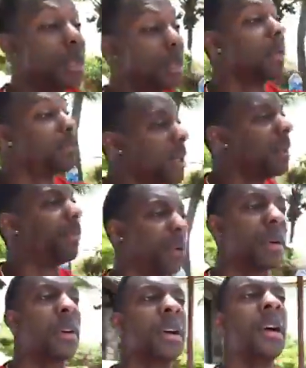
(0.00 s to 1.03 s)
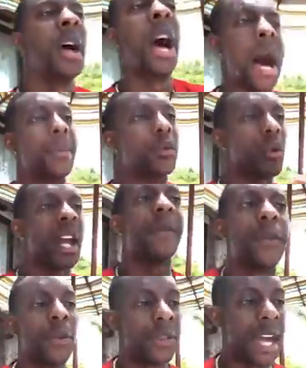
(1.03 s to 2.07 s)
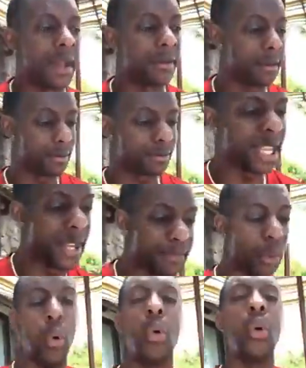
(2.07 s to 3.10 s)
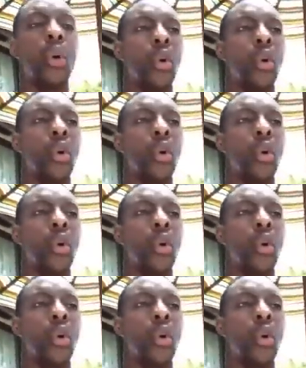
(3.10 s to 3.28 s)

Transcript: million people. I'm grateful that people